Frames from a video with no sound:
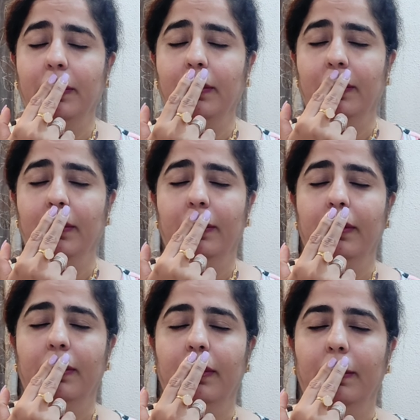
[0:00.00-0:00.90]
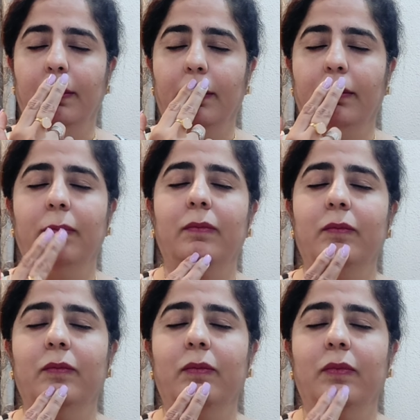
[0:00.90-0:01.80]

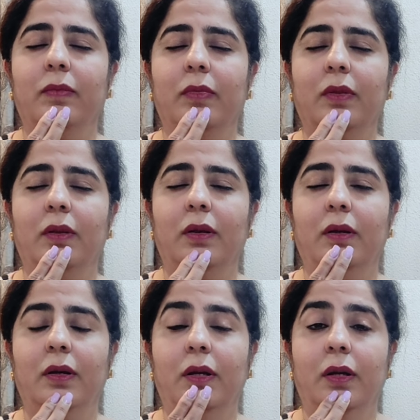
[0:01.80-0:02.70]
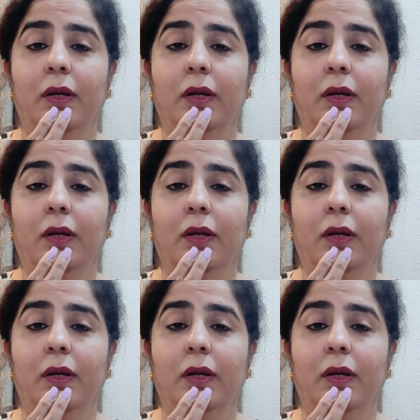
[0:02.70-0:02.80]
Nothing is said.